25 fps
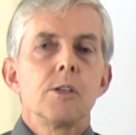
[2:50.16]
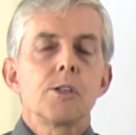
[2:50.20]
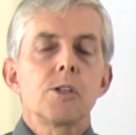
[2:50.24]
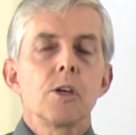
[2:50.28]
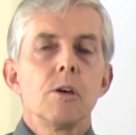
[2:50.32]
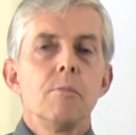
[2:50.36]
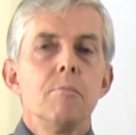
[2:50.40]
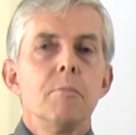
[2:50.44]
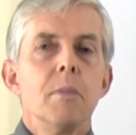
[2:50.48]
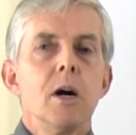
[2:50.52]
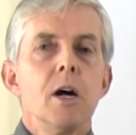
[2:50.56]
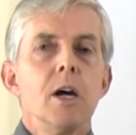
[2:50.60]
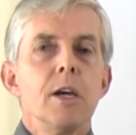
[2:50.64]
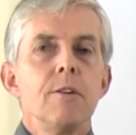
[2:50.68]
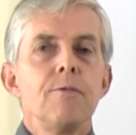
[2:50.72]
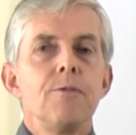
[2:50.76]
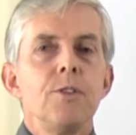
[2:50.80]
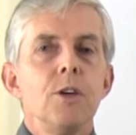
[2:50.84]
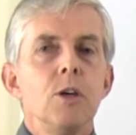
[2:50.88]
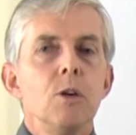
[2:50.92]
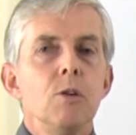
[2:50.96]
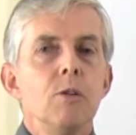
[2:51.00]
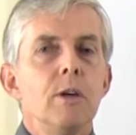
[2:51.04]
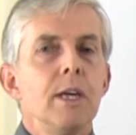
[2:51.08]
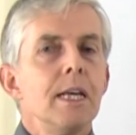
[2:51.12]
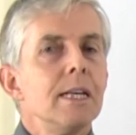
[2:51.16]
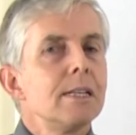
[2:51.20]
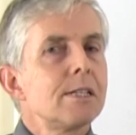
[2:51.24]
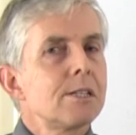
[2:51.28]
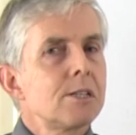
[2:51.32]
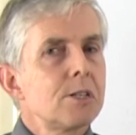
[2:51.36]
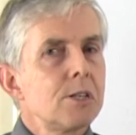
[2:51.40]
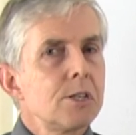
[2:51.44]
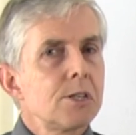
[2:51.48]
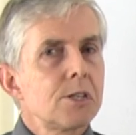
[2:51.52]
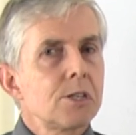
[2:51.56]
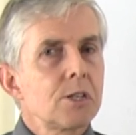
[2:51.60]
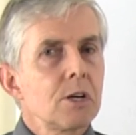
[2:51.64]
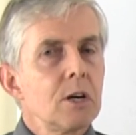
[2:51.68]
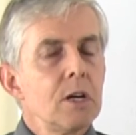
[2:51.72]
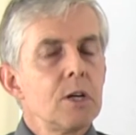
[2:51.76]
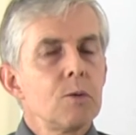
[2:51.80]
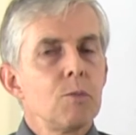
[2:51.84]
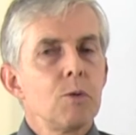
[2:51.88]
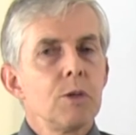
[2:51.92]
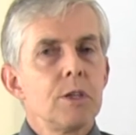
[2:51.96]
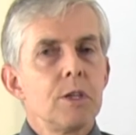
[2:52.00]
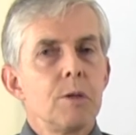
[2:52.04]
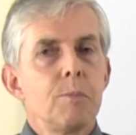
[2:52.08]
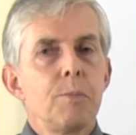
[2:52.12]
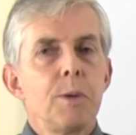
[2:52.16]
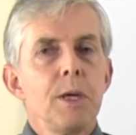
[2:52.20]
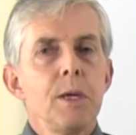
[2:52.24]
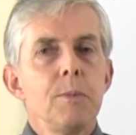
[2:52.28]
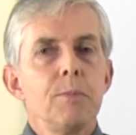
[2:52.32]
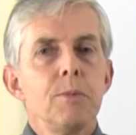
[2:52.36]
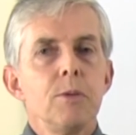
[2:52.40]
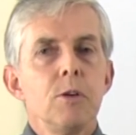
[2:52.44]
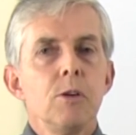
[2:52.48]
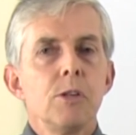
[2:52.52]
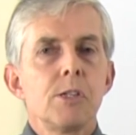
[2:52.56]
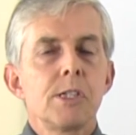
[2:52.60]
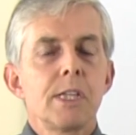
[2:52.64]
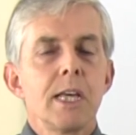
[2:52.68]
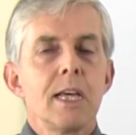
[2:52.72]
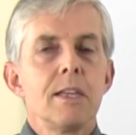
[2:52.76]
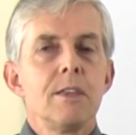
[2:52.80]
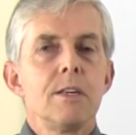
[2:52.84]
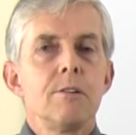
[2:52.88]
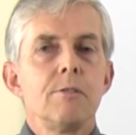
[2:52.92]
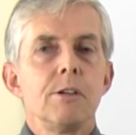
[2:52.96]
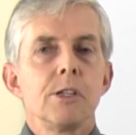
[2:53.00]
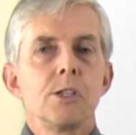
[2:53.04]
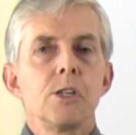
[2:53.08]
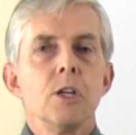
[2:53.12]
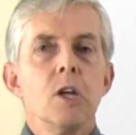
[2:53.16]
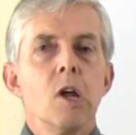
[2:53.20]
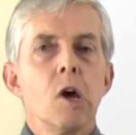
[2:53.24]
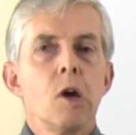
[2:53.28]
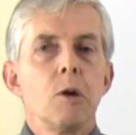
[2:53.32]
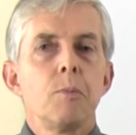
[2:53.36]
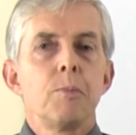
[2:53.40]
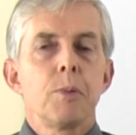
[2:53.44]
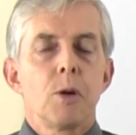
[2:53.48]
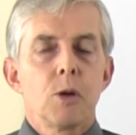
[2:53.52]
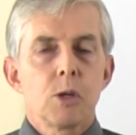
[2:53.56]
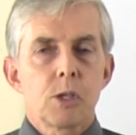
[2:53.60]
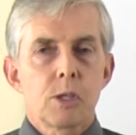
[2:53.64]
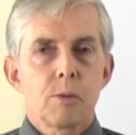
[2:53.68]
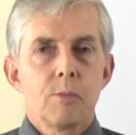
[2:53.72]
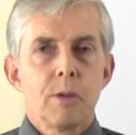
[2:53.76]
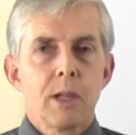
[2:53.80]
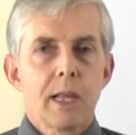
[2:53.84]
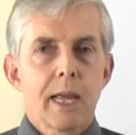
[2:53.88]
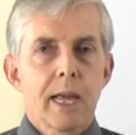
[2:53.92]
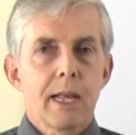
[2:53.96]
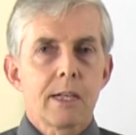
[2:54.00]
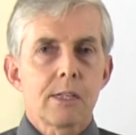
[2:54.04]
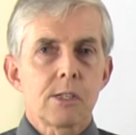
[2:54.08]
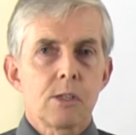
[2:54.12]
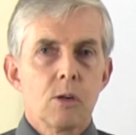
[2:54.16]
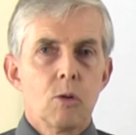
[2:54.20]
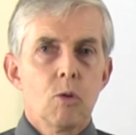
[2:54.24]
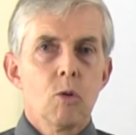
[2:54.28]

So my view is to side with the people who said there is no possible answer,